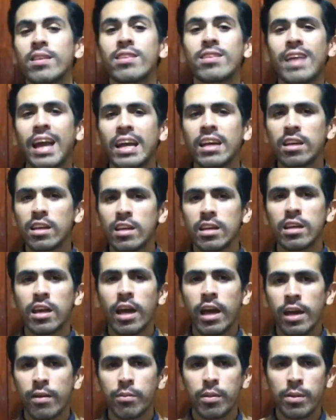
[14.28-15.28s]
by
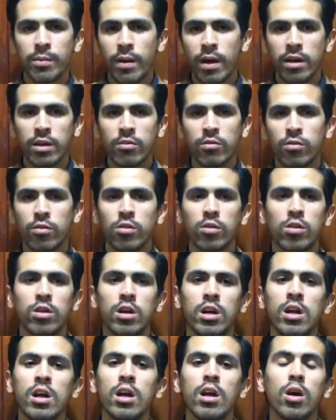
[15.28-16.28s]
thanking everybody
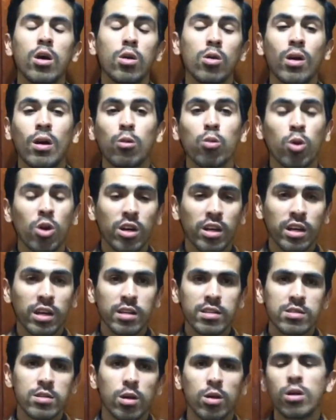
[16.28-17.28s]
for
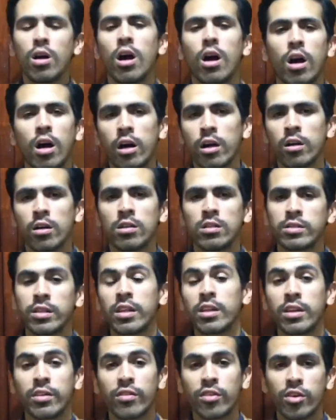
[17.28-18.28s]
working so hard on
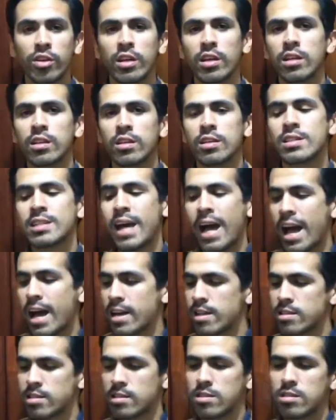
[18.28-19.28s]
delivering the
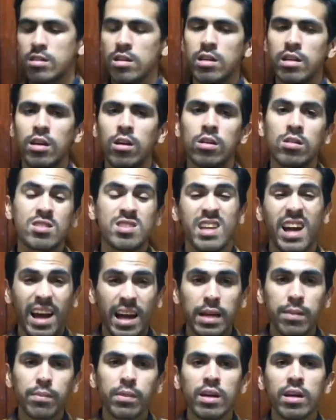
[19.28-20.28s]
tasks on
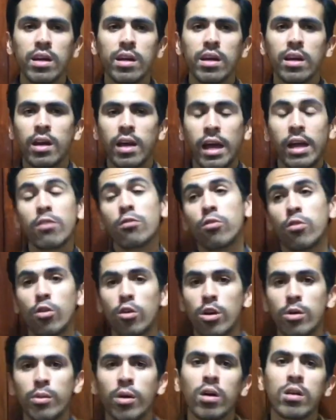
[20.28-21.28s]
time and
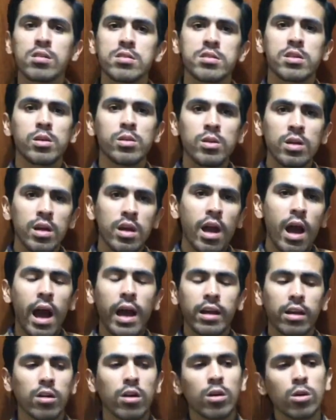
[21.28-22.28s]
form also.
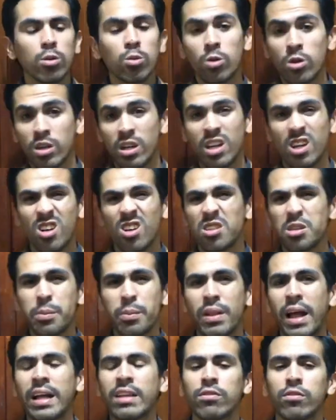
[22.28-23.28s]
I know working on the
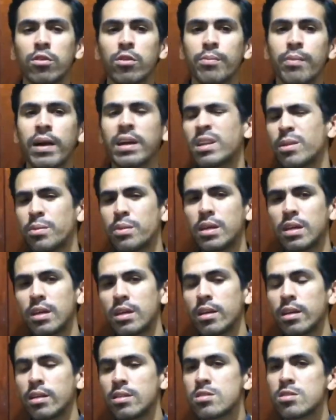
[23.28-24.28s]
platform might
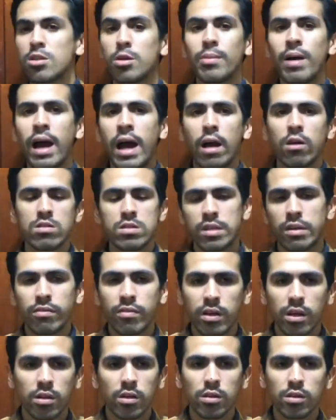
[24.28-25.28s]
be somehow
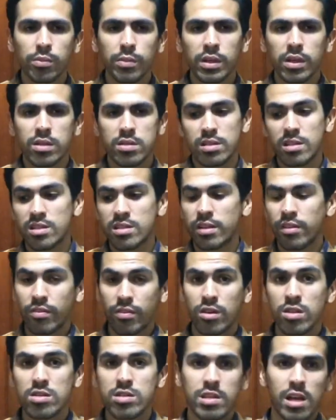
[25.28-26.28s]
difficult because it's the
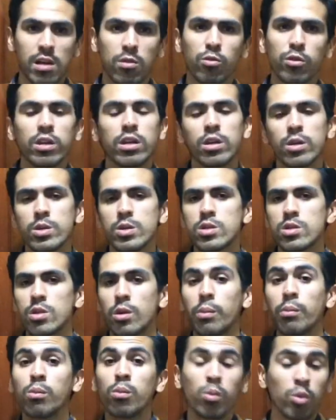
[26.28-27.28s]
first time we
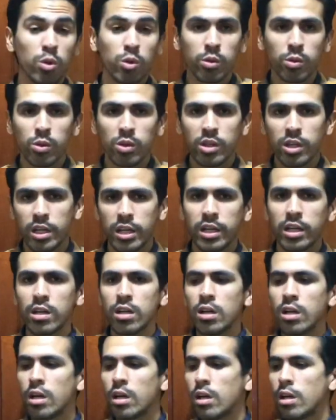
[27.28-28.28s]
use Moodle
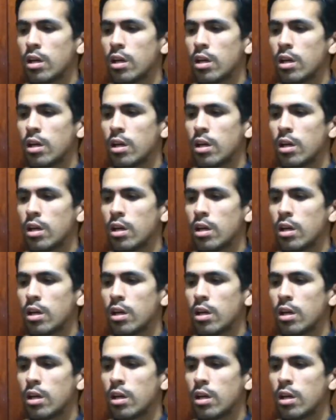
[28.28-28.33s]
here,